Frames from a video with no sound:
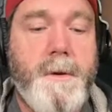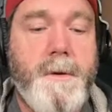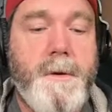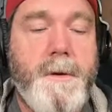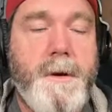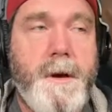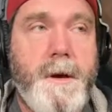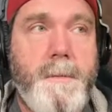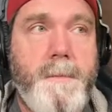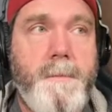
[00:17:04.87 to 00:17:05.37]

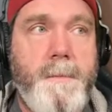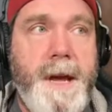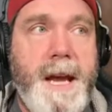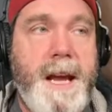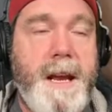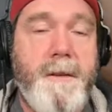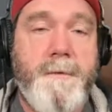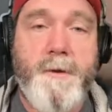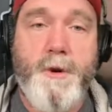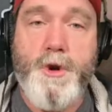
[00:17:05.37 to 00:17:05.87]
making a
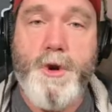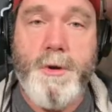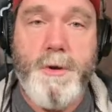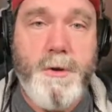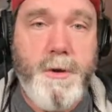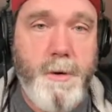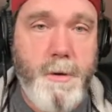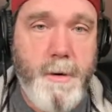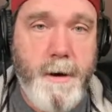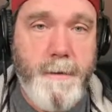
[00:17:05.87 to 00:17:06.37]
version
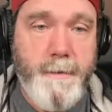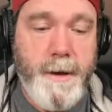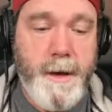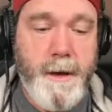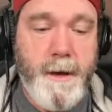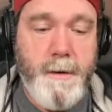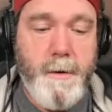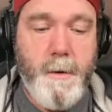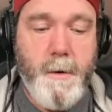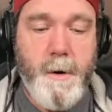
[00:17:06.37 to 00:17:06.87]
2 of
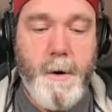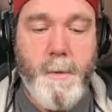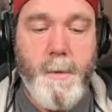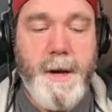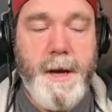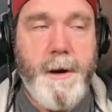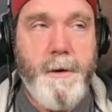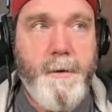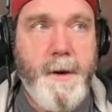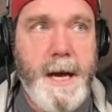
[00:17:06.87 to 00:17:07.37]
it or
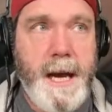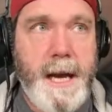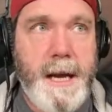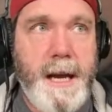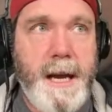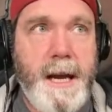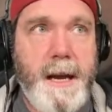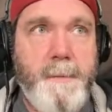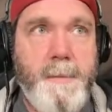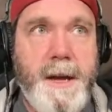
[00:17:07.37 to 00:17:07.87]

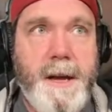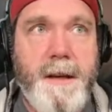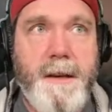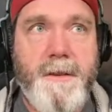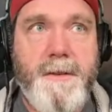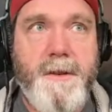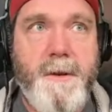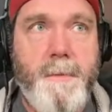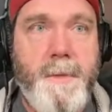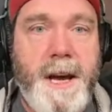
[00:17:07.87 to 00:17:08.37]
recreating because
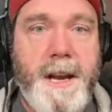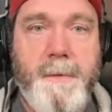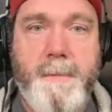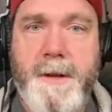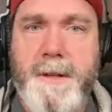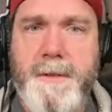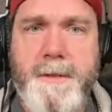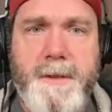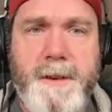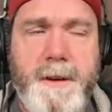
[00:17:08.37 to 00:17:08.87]
there might have been
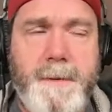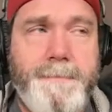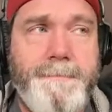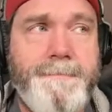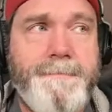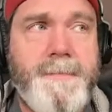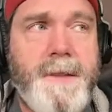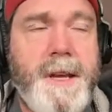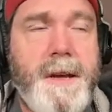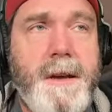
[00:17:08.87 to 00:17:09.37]
some,
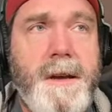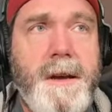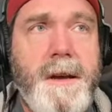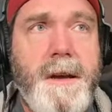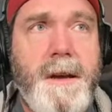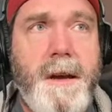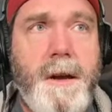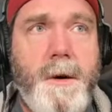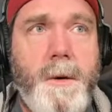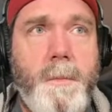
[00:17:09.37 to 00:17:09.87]

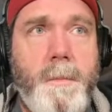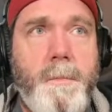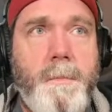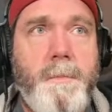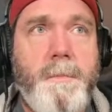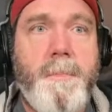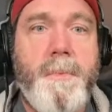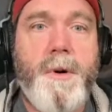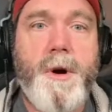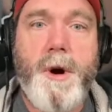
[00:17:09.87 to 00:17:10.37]

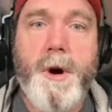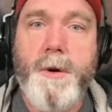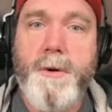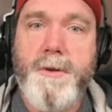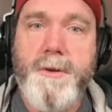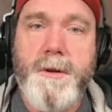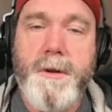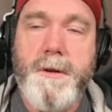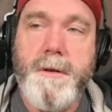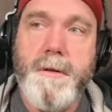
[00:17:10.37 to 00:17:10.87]

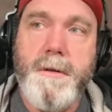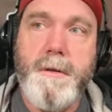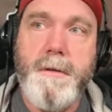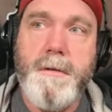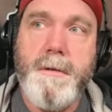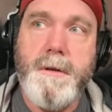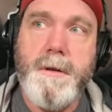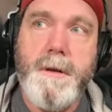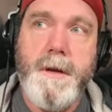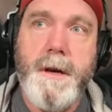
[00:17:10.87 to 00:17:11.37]
personal
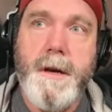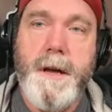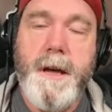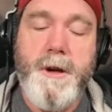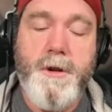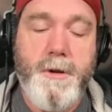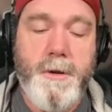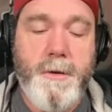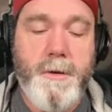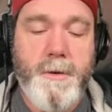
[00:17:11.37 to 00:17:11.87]

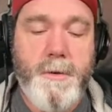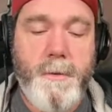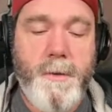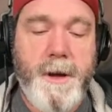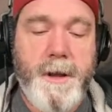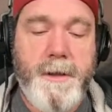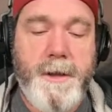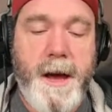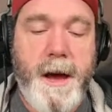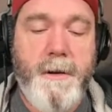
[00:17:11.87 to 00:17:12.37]
issues
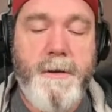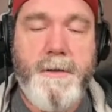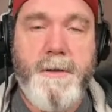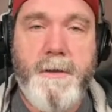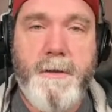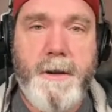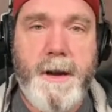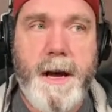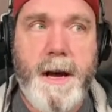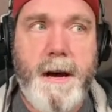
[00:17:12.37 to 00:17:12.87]
with how it
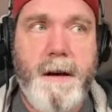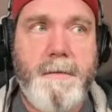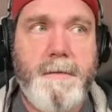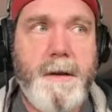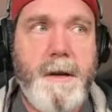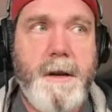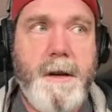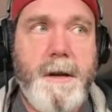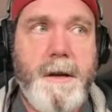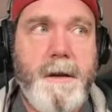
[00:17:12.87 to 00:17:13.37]
turned out,
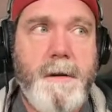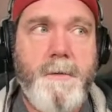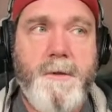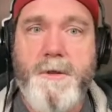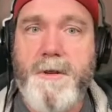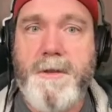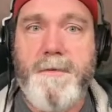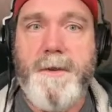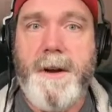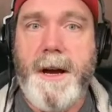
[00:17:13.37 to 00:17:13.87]
which is
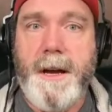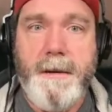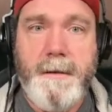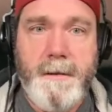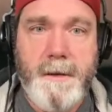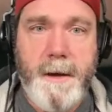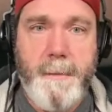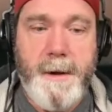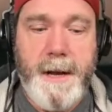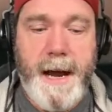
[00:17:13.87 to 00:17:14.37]
fine. I
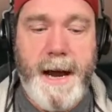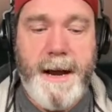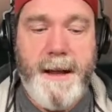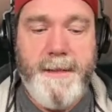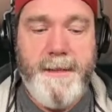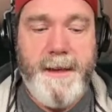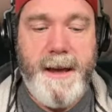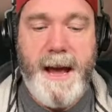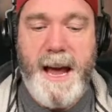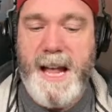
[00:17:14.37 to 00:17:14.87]
mean, I could
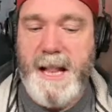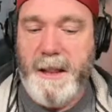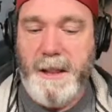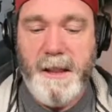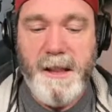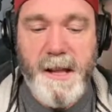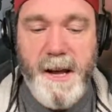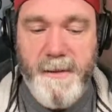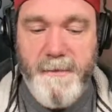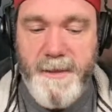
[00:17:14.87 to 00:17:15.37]
say I
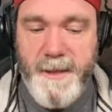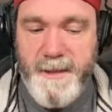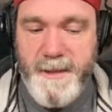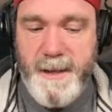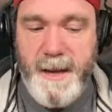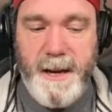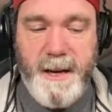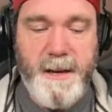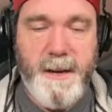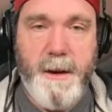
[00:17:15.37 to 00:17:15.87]
love this
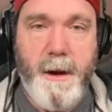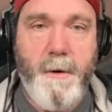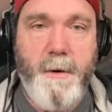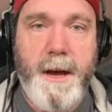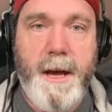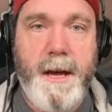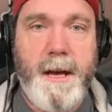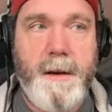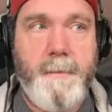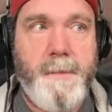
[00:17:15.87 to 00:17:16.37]
thing to no
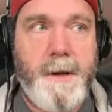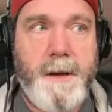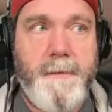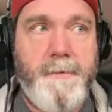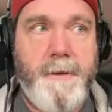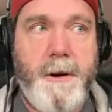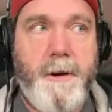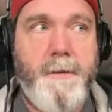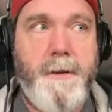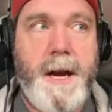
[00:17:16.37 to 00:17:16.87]
end, but if the
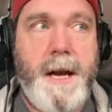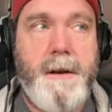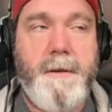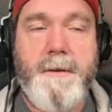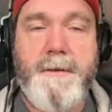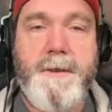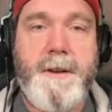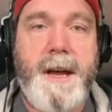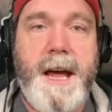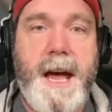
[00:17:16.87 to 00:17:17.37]
creator
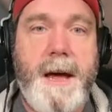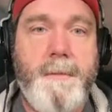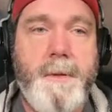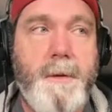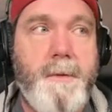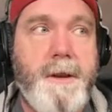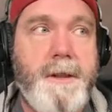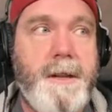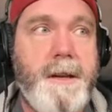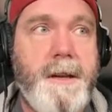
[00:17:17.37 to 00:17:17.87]
isn't happy
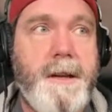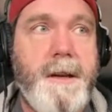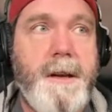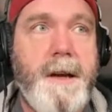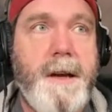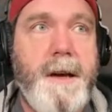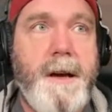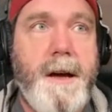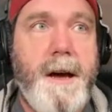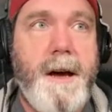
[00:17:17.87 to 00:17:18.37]
with it
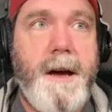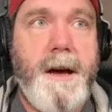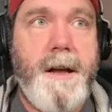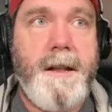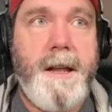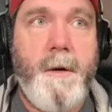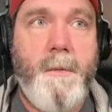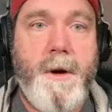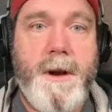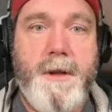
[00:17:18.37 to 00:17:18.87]
and they
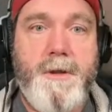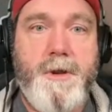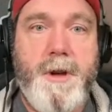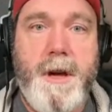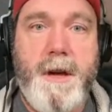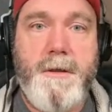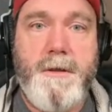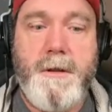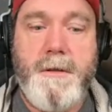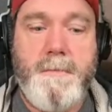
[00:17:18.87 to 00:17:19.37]
want to
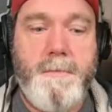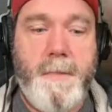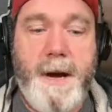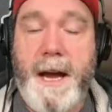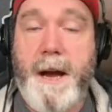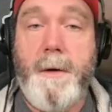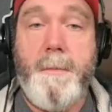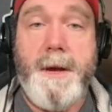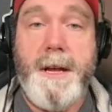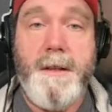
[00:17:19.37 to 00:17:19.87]
change it, by all
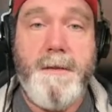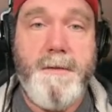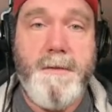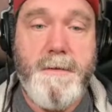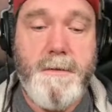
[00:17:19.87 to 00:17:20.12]
means,